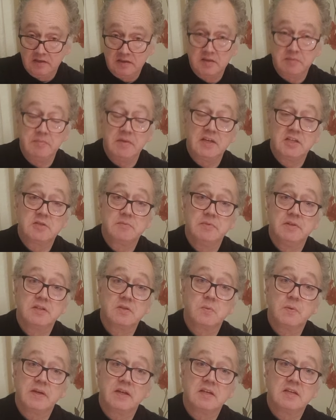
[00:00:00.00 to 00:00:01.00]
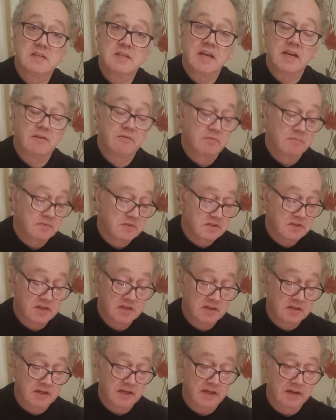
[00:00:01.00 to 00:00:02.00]
the measurements we can take from the
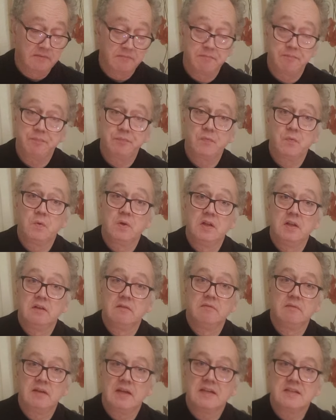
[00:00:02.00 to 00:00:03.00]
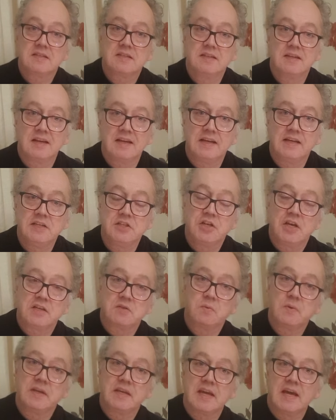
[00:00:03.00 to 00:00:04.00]
circuit? Well, the answer to that is
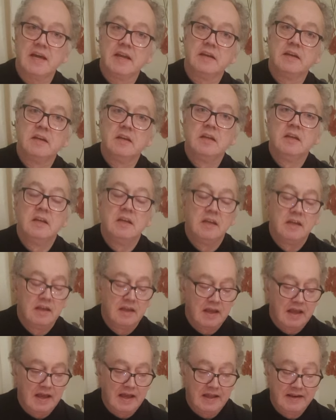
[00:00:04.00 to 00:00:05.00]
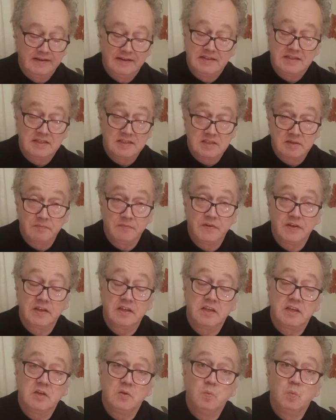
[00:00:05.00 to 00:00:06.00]
yes, we can. And this is something
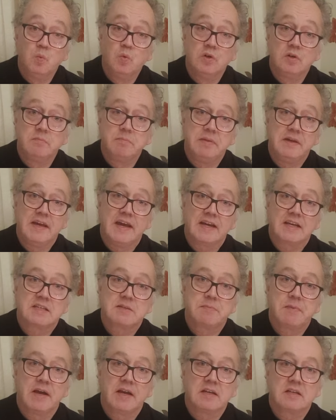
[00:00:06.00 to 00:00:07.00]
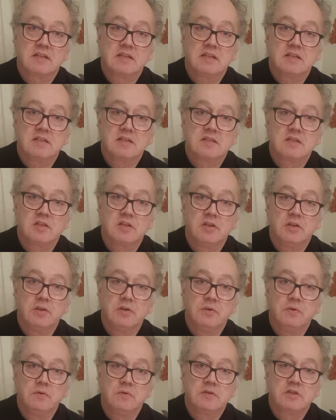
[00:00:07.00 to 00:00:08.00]
that you would be expected
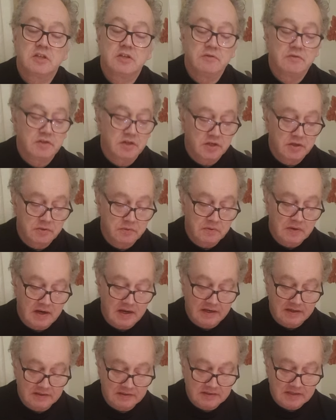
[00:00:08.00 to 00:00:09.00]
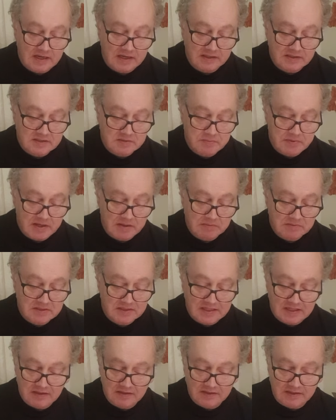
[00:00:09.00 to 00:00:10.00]
to do and to be able to
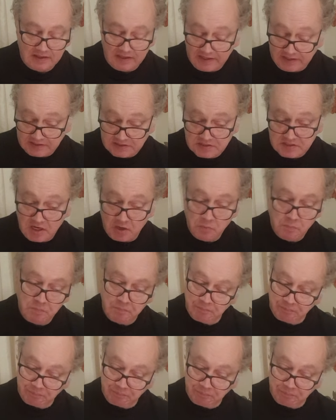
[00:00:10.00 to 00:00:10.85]
calculate. So